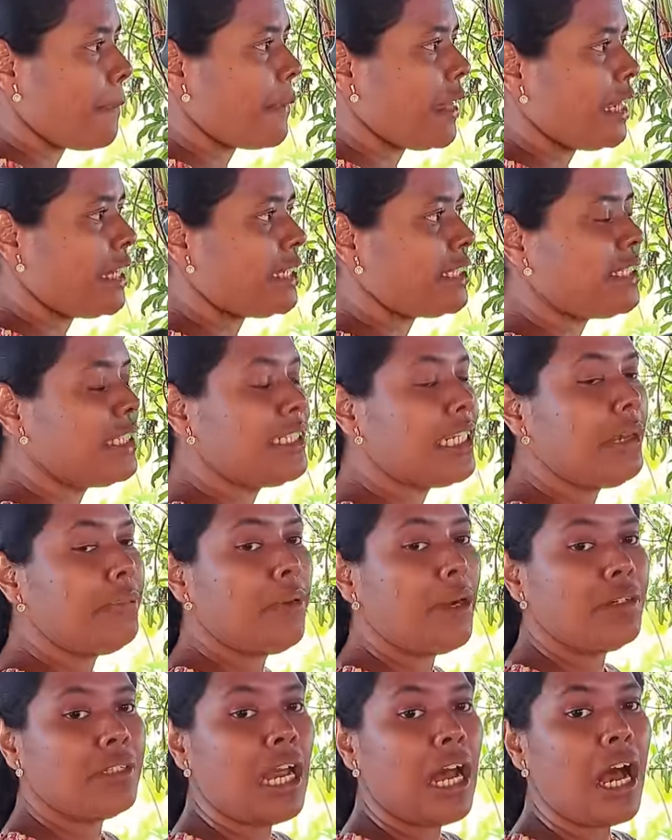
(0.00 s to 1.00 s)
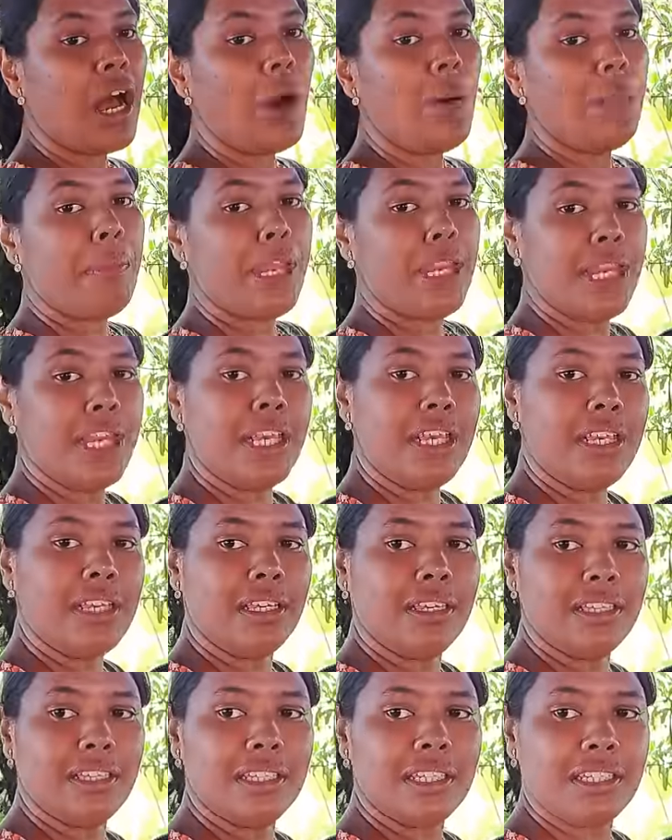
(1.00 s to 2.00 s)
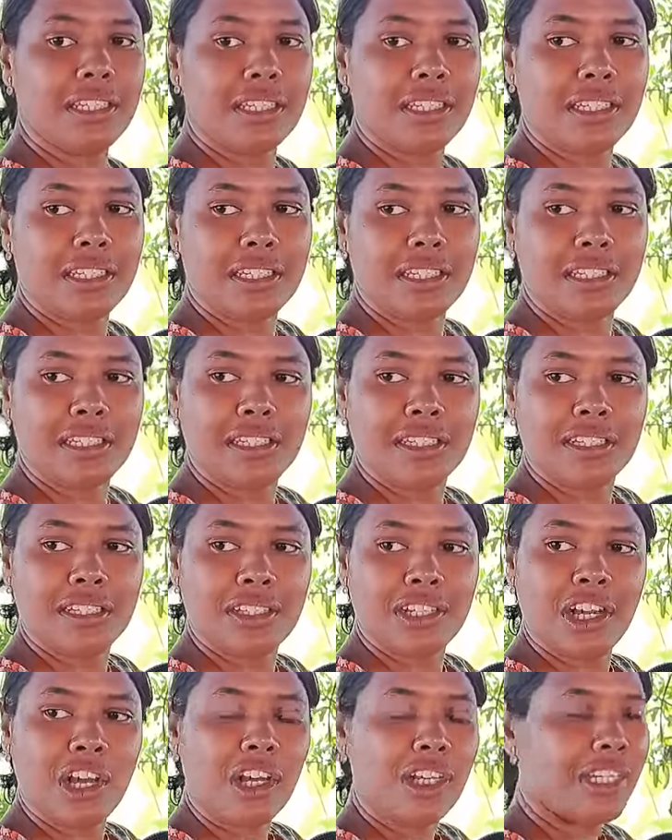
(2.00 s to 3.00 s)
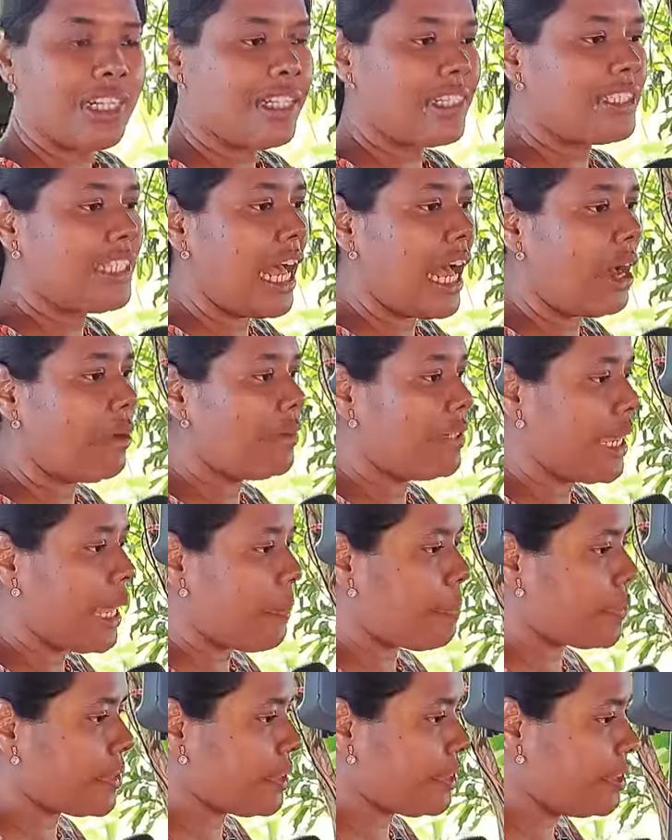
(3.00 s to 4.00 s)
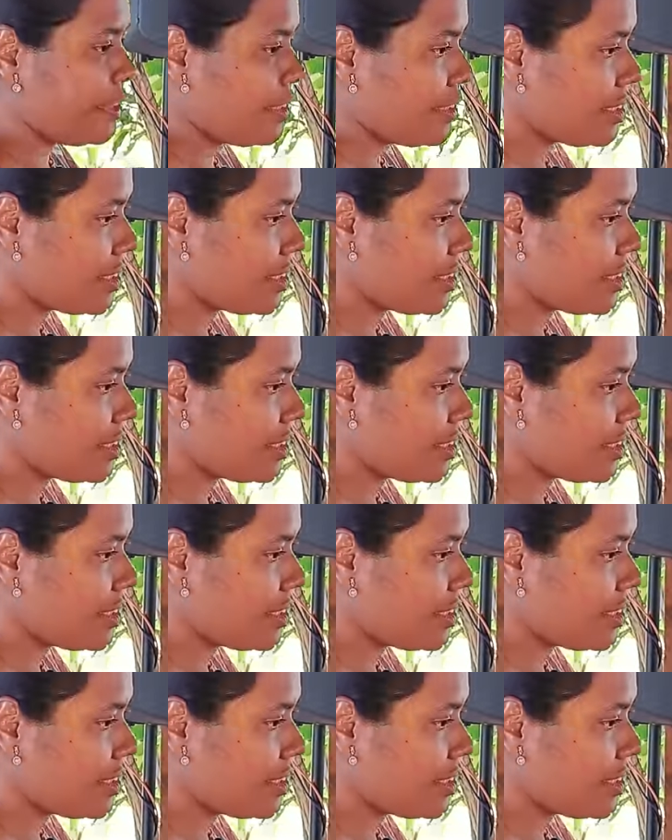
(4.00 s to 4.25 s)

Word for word: Is it about how many or it is how depth?